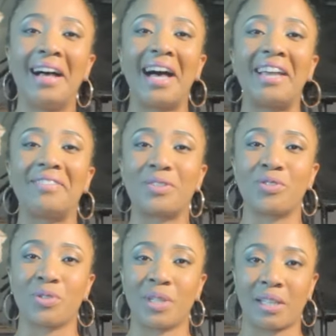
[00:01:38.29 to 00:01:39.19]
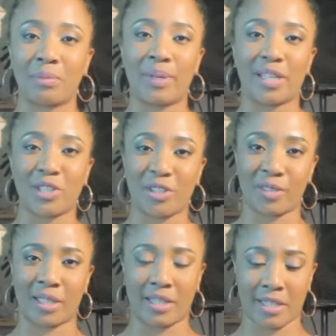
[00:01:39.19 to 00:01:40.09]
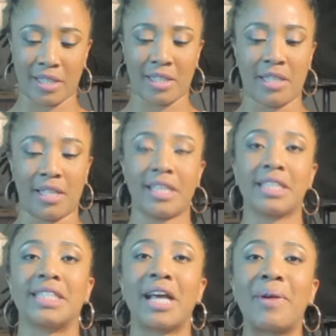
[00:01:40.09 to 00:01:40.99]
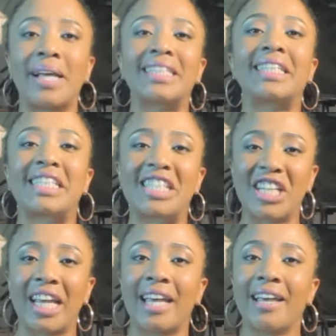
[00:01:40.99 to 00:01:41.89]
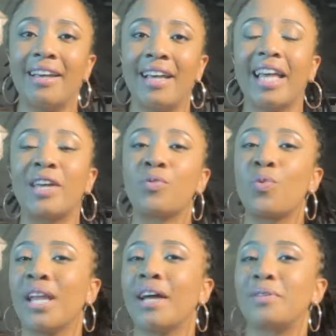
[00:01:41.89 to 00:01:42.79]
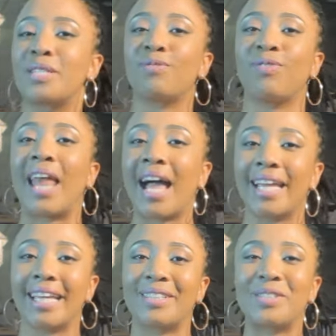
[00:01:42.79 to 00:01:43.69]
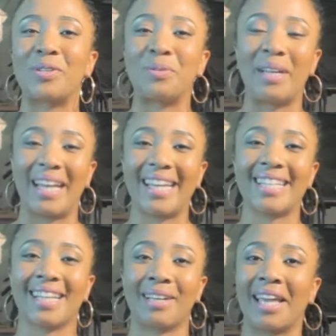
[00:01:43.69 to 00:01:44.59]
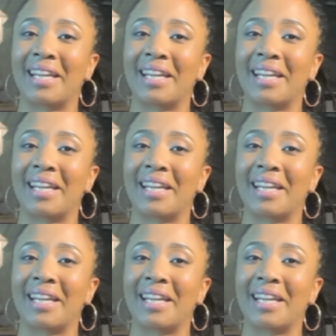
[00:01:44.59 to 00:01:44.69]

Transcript: I even drew a little picture of the director's chair. And when I was flying to Malaysia,